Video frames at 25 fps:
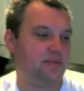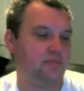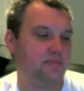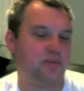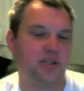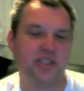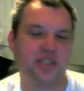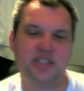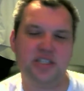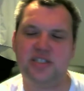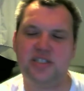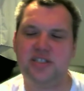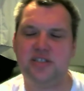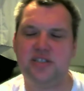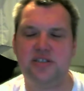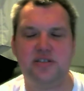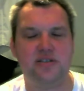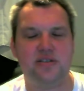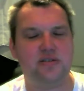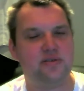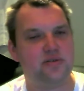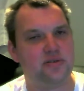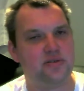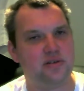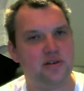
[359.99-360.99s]
But it's
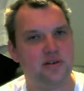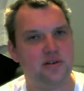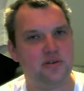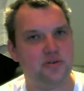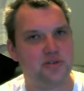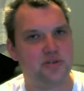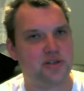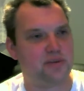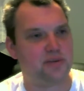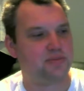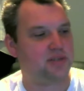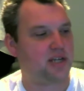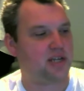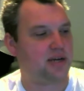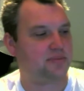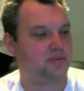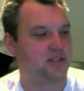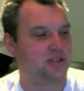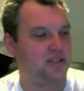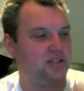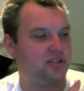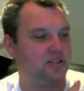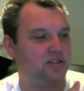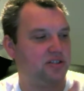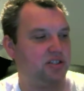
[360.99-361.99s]
so slow sometimes,
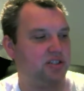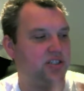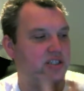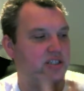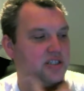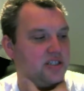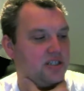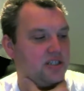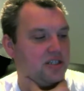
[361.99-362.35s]
as you can see.